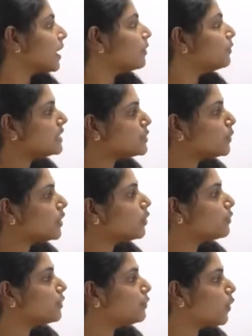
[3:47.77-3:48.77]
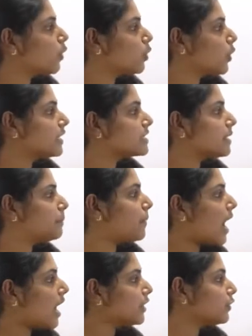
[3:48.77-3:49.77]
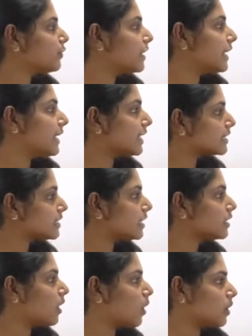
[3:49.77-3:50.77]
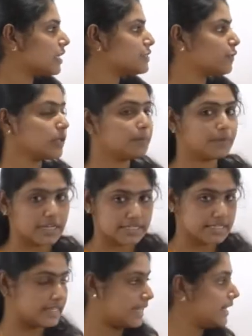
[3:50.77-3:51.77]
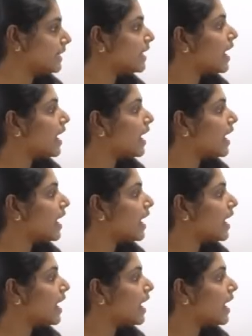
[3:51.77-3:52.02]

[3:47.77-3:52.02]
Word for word: Which one of the following is a part of the electoral college for the president